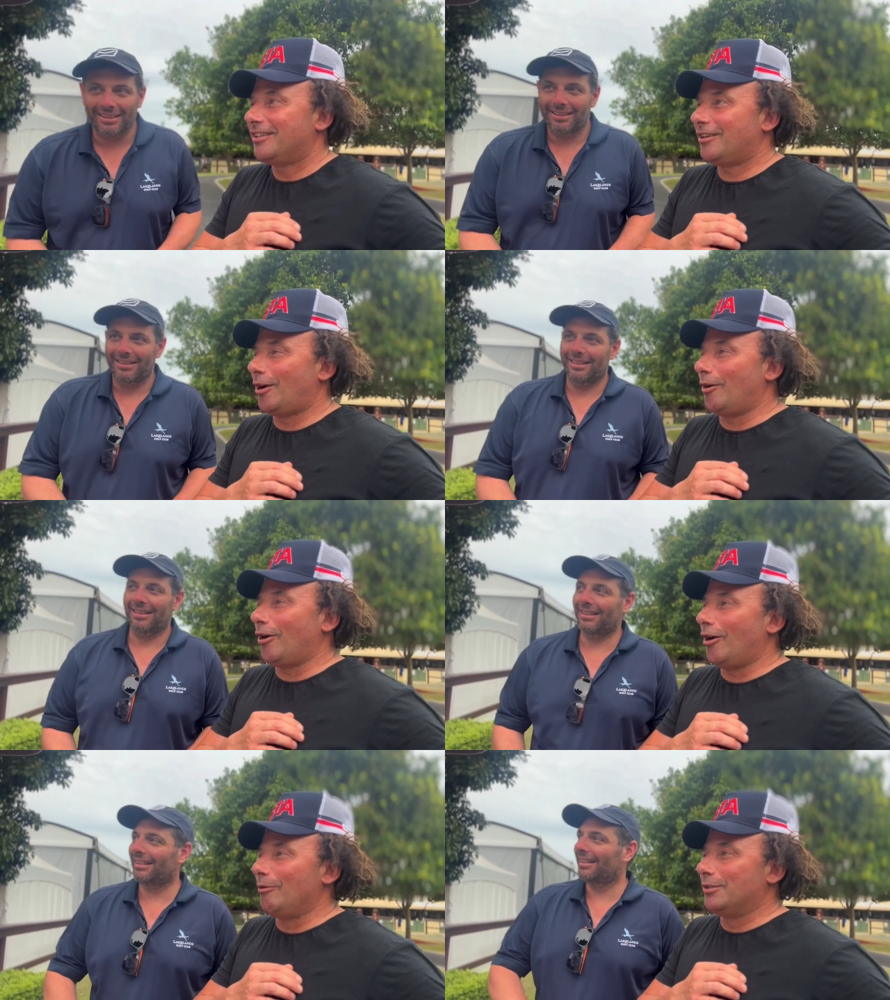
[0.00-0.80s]
Speaker 1: betting I,
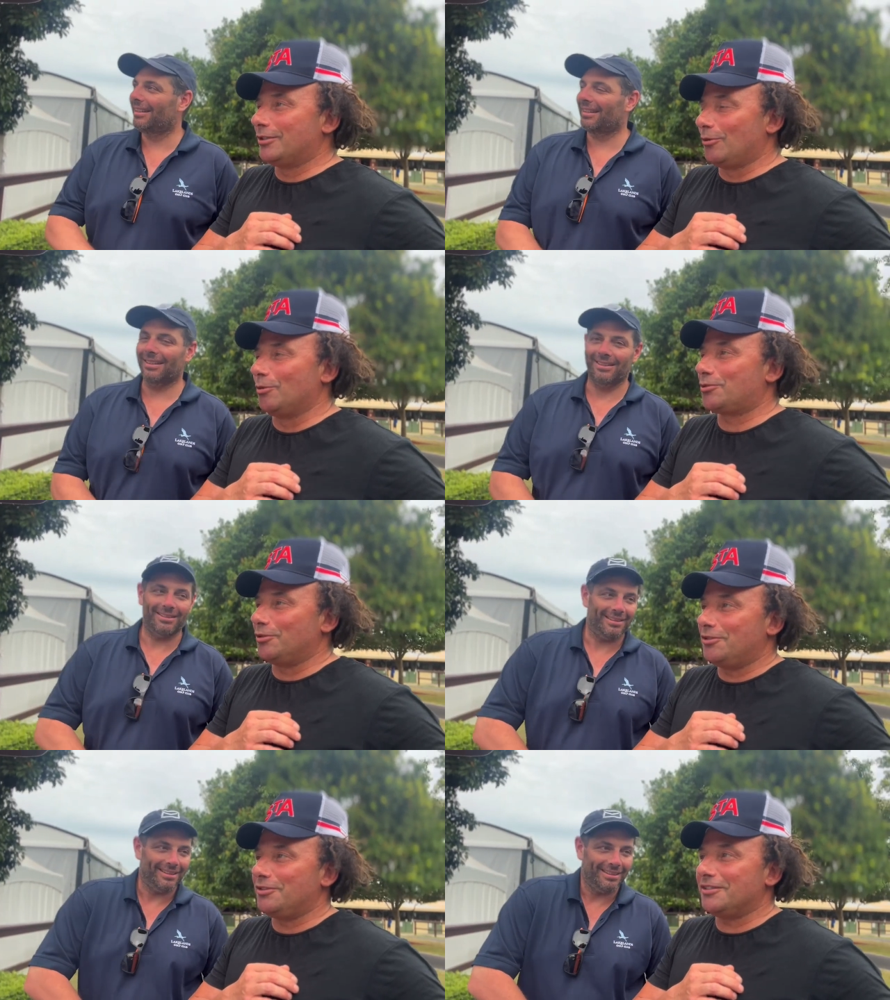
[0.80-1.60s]
up. I'm
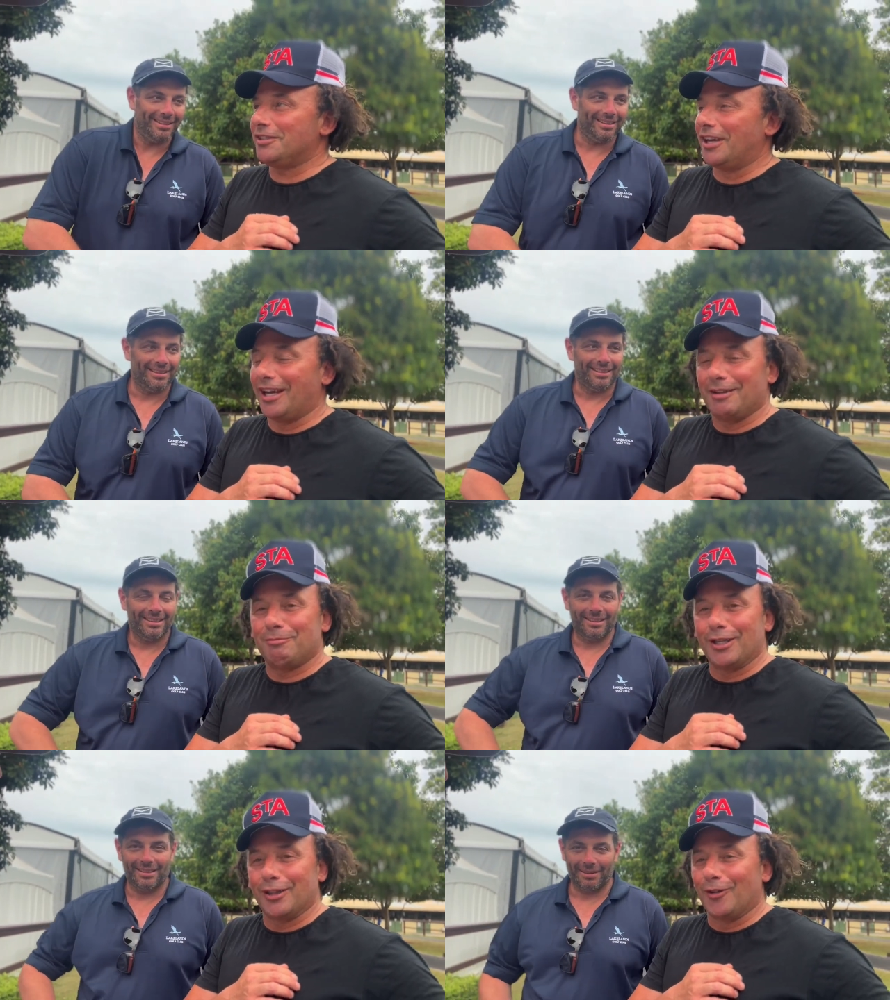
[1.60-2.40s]
exhausted. Uh,
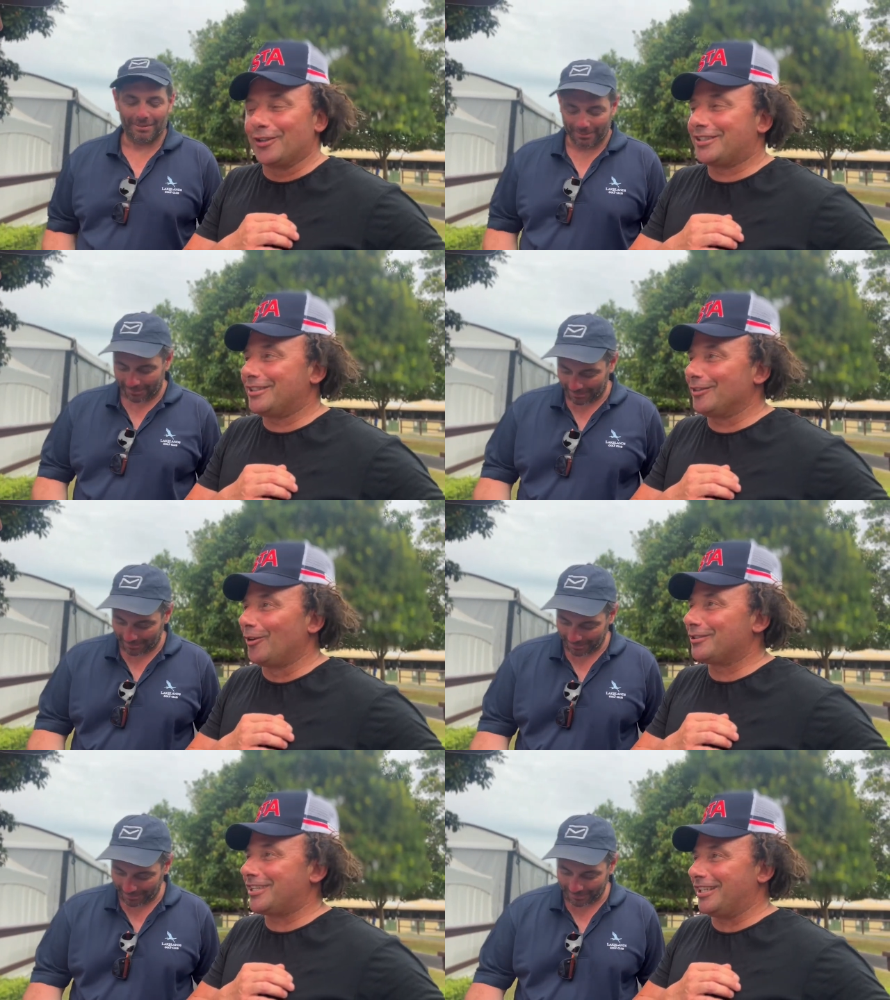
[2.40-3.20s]
been a long,
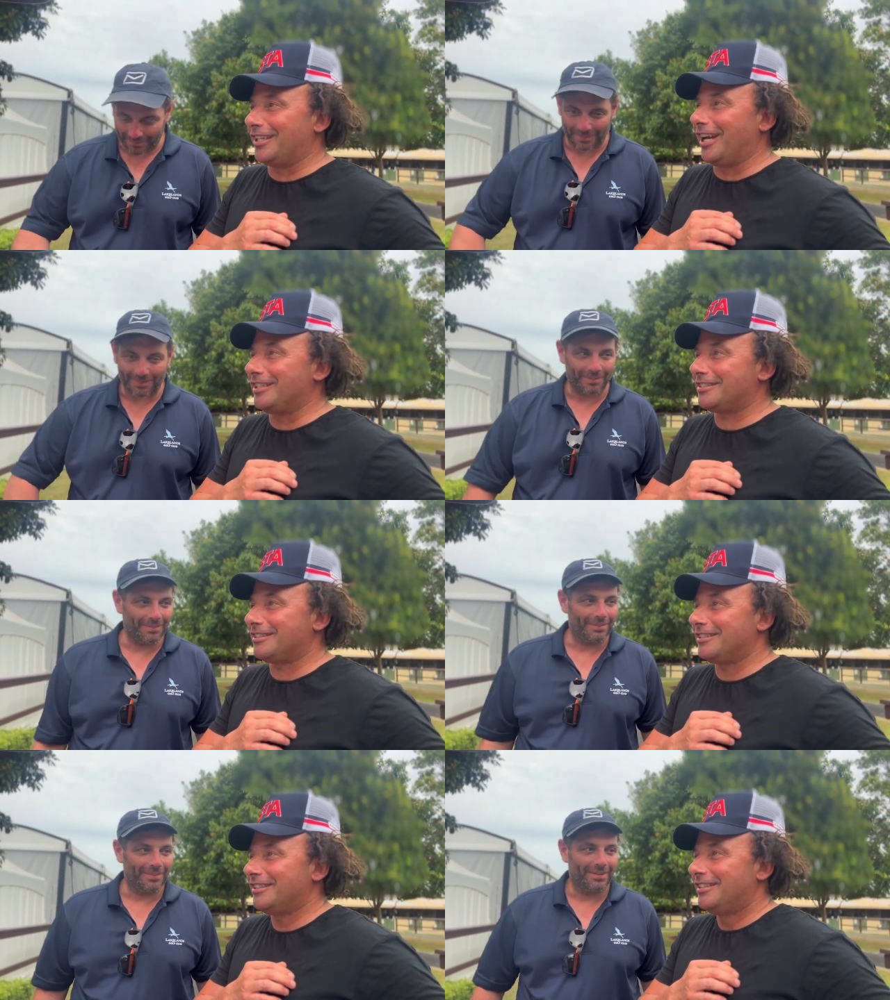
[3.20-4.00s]
long ten days,
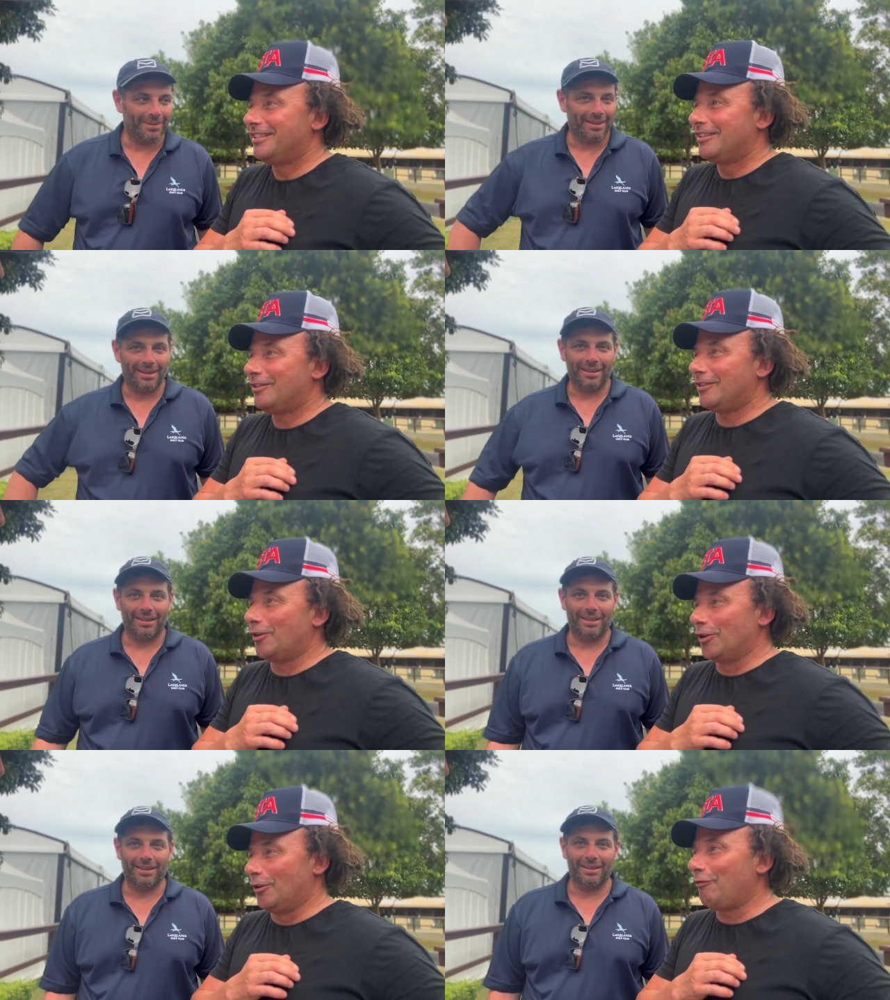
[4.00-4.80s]

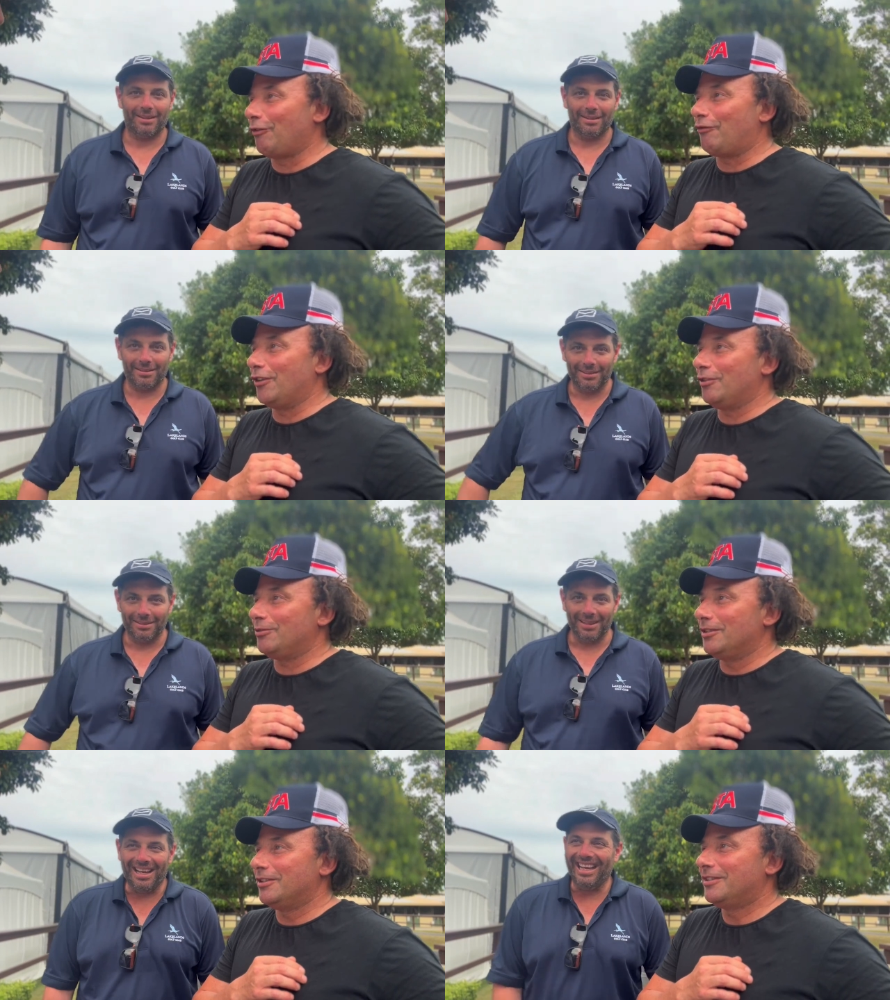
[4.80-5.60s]
on and off the
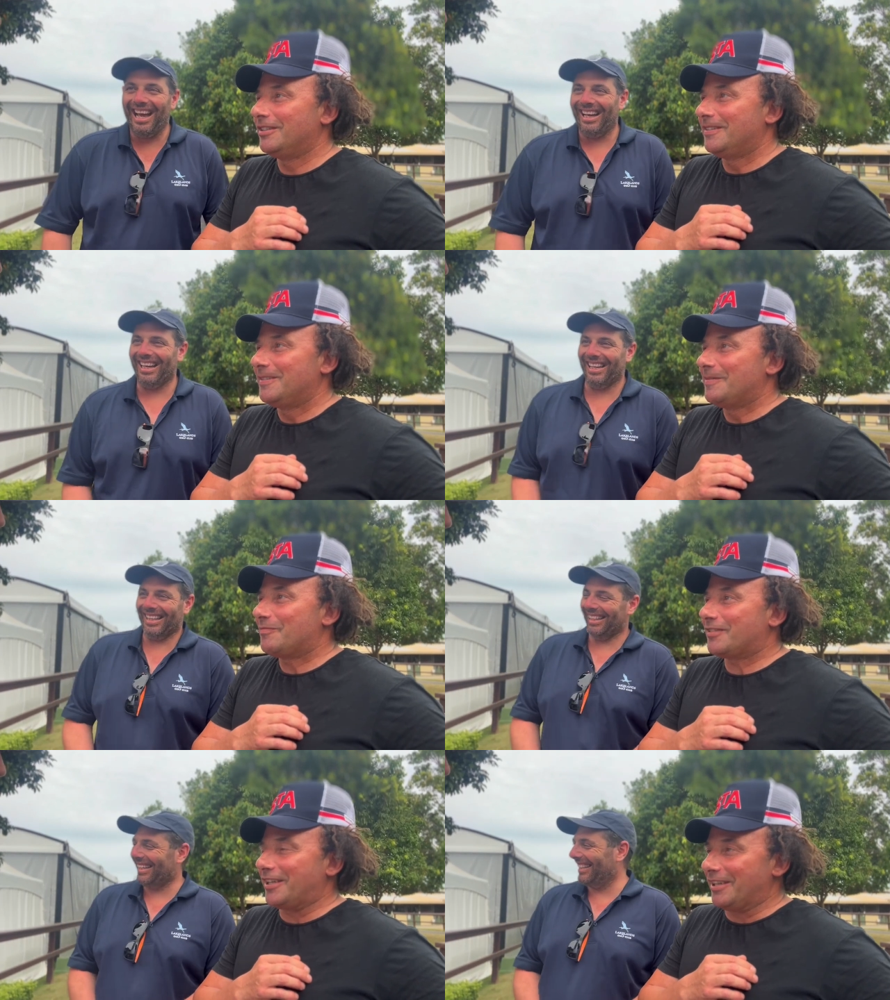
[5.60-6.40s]
field. Yeah.
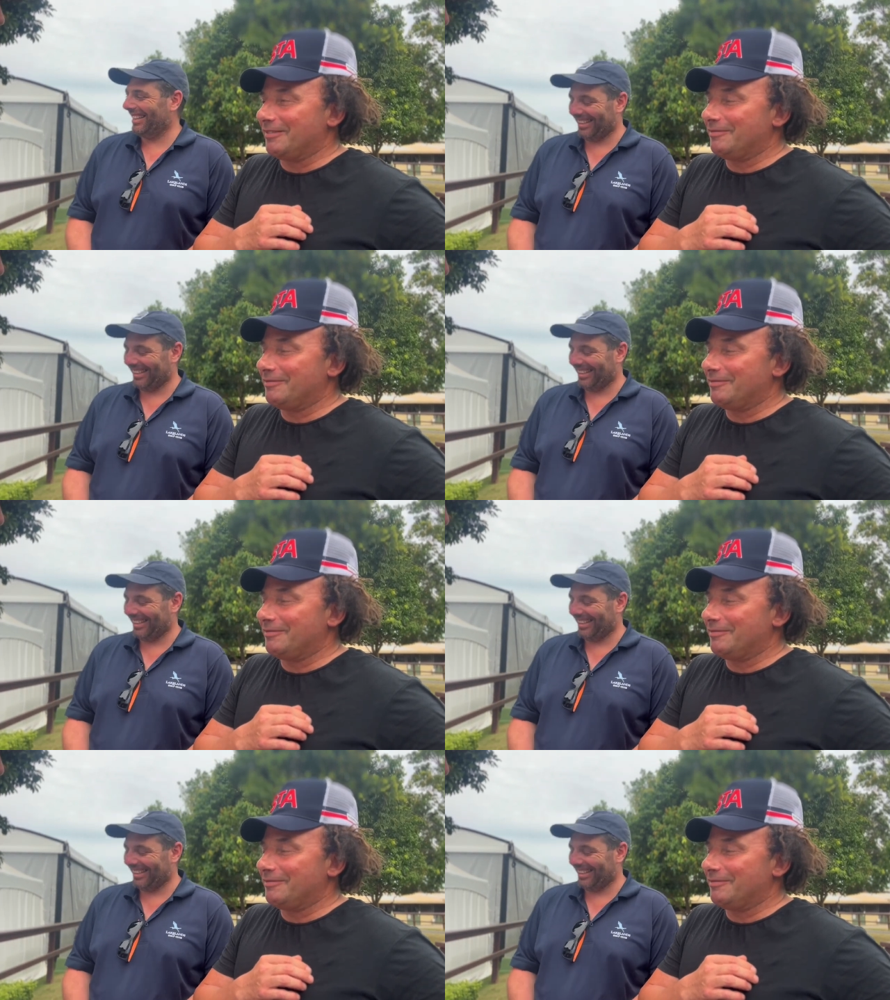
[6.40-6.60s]
yeah.